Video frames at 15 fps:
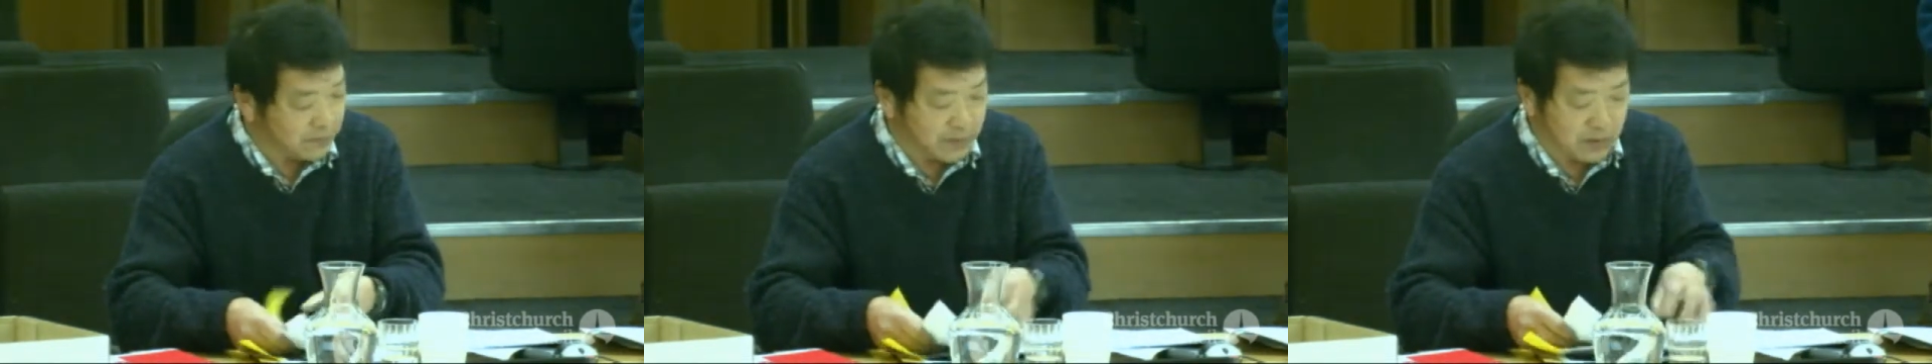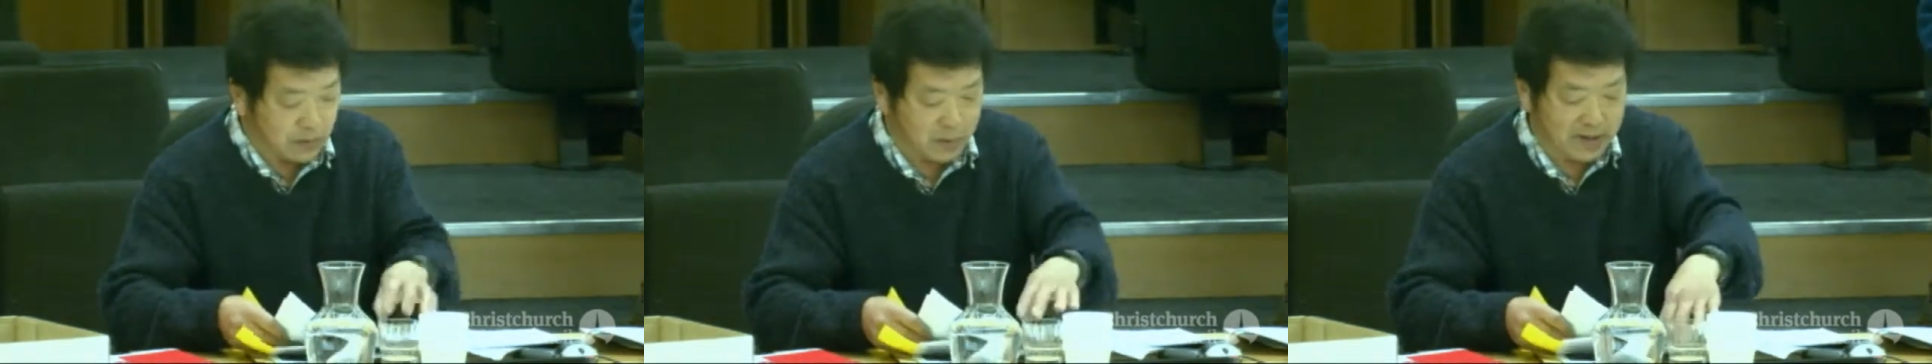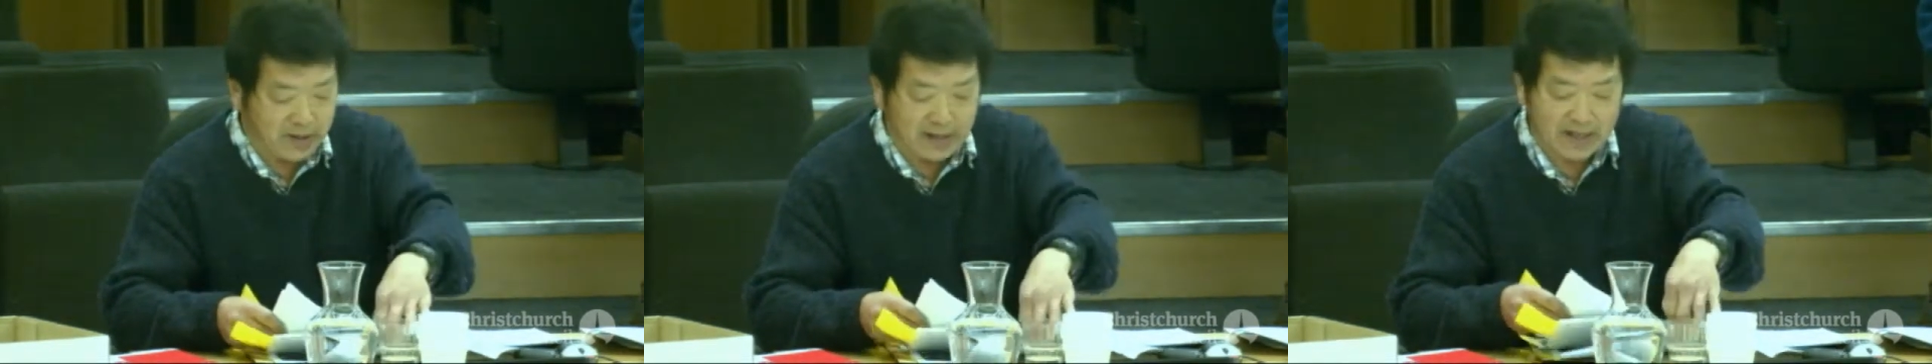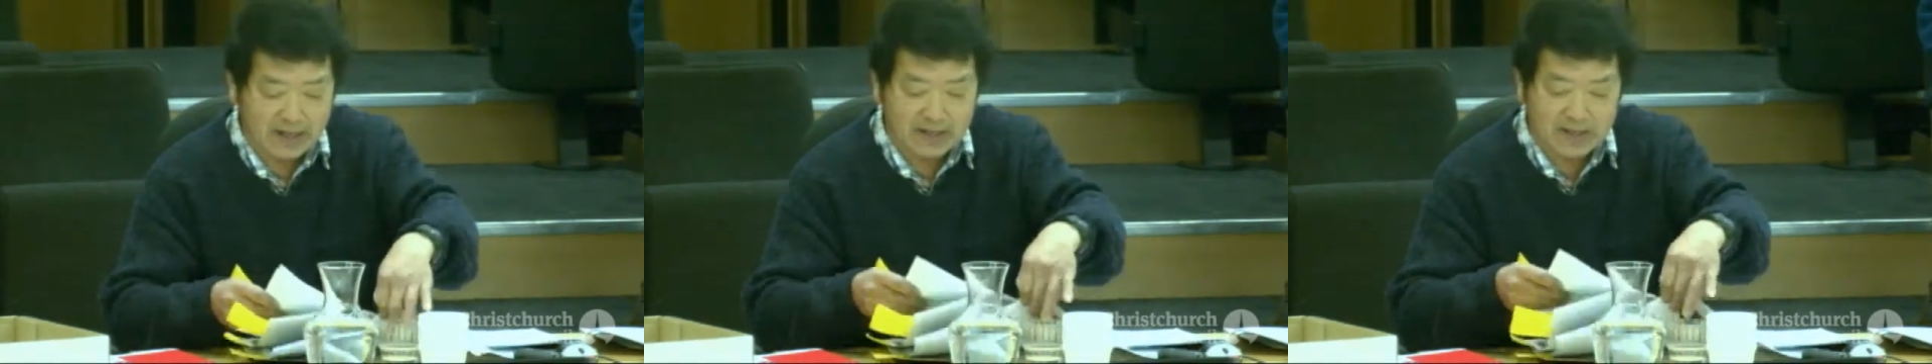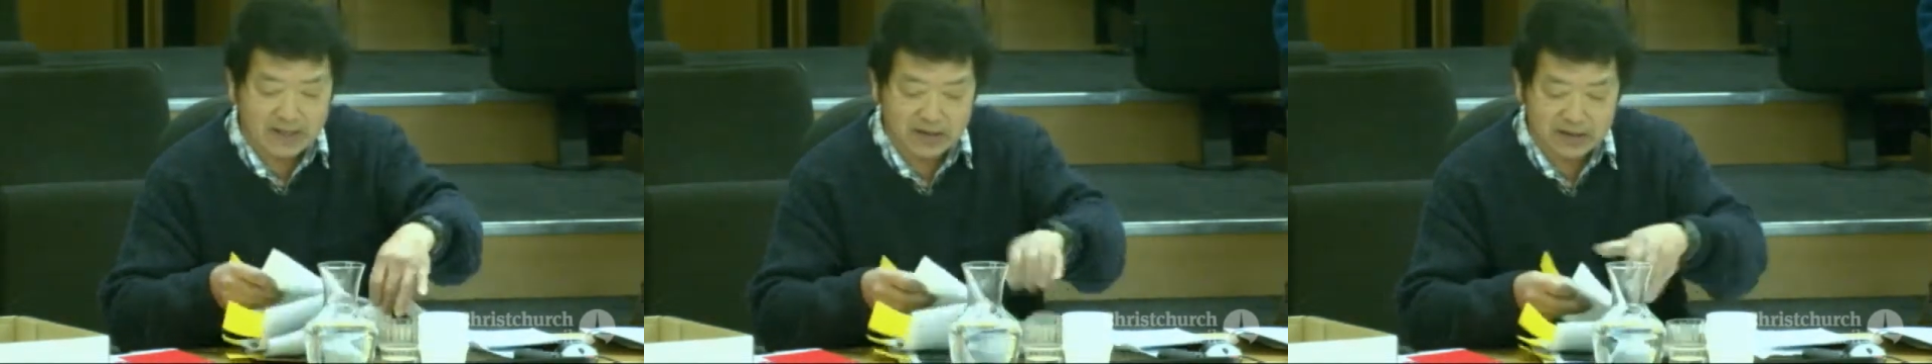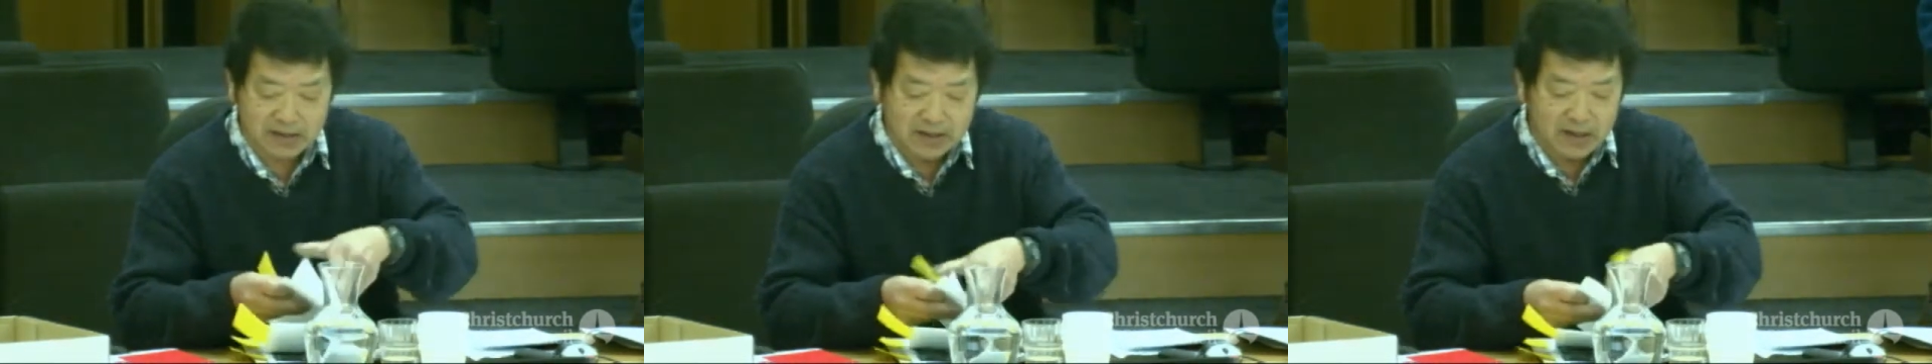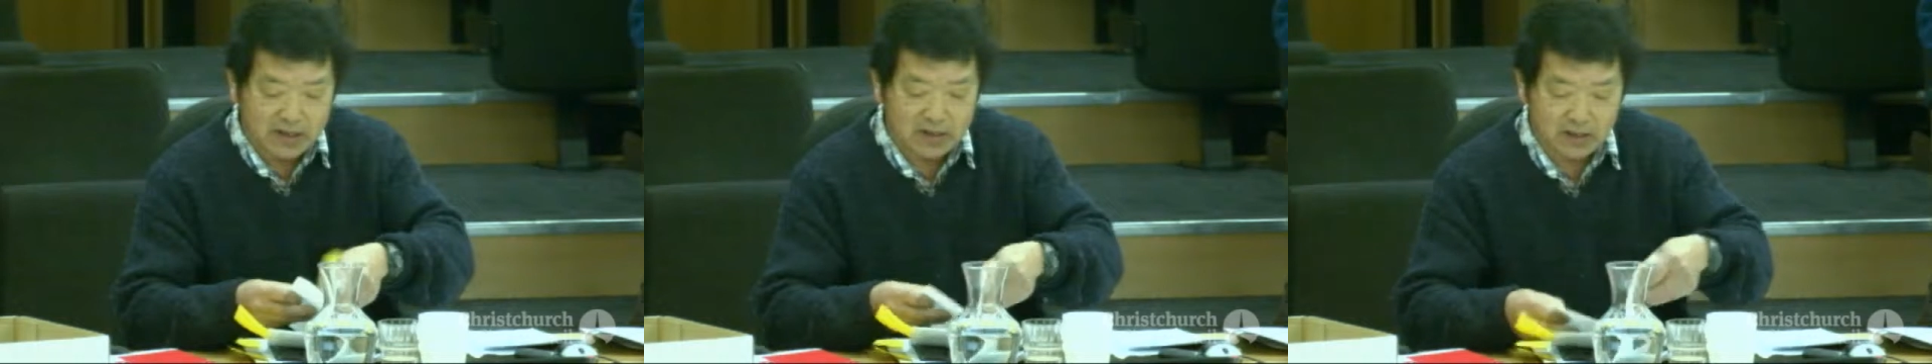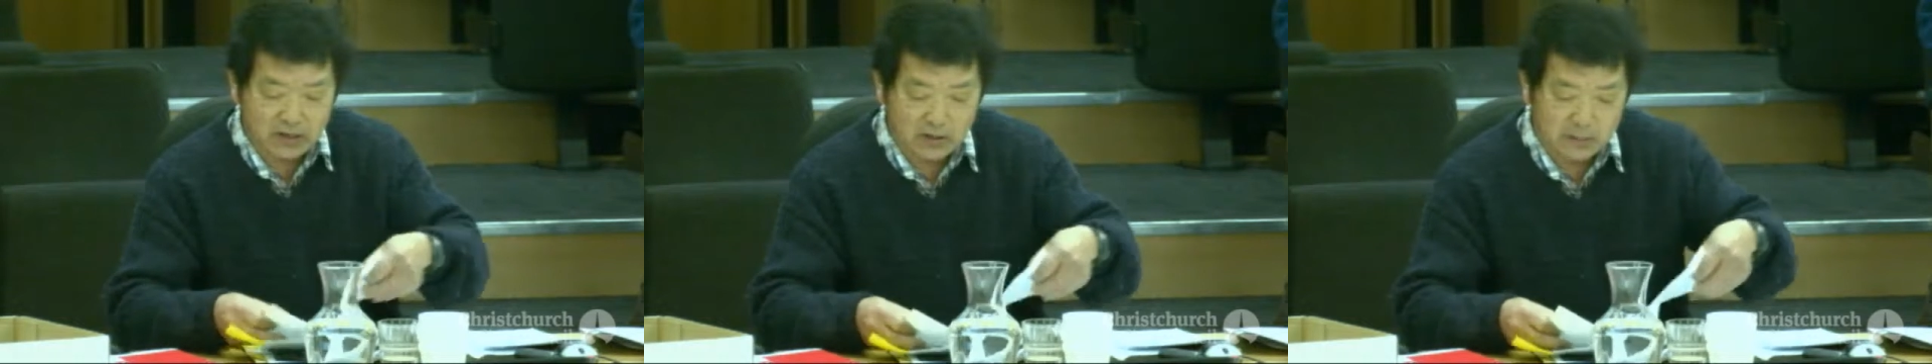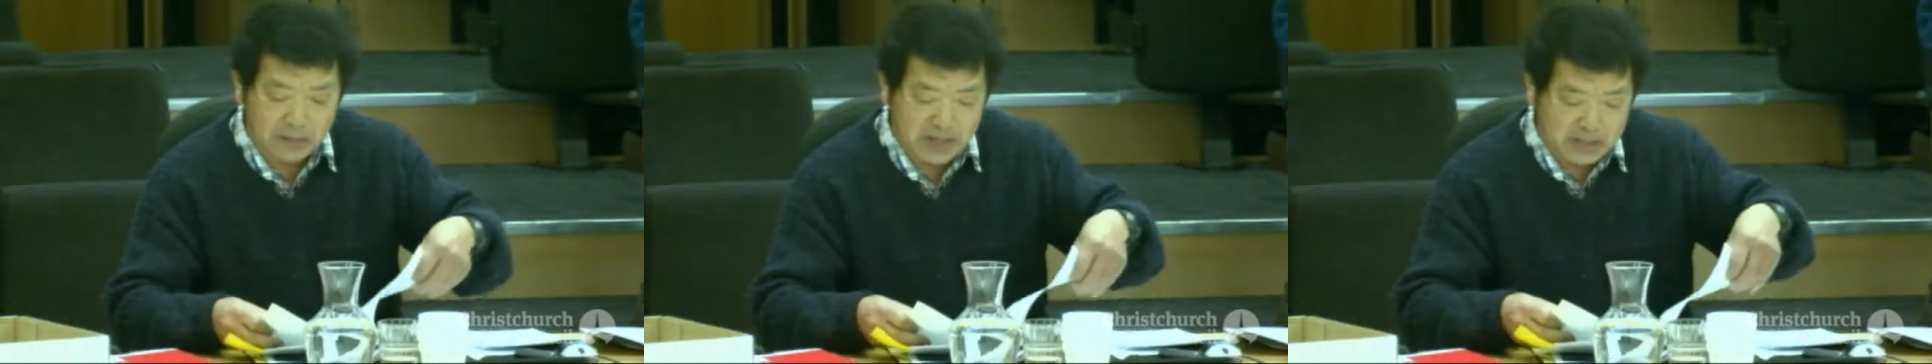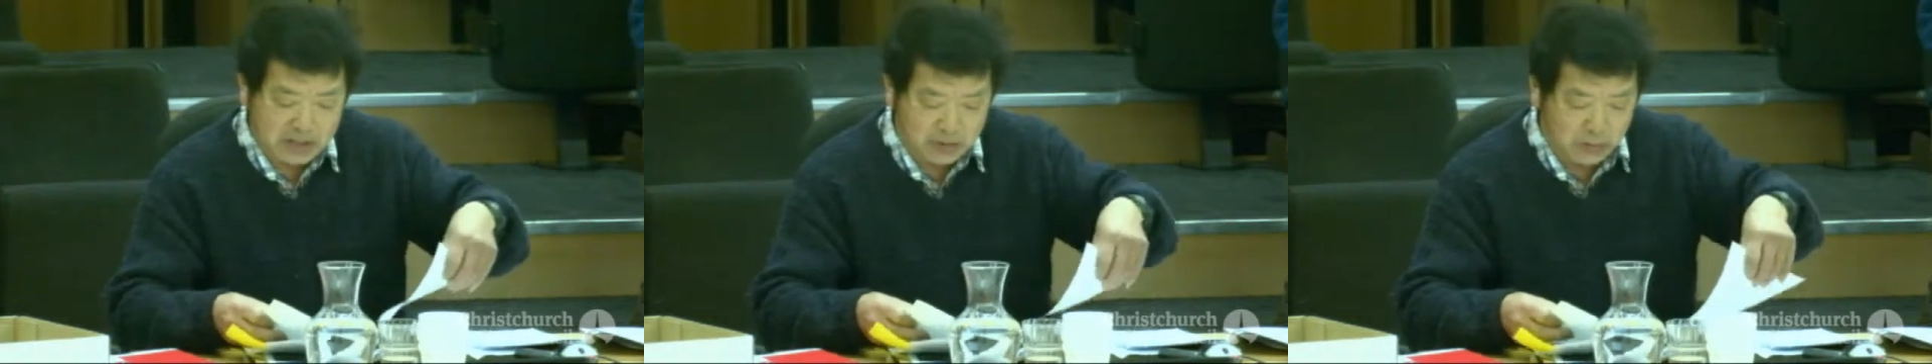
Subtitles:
the one I handed out to you on page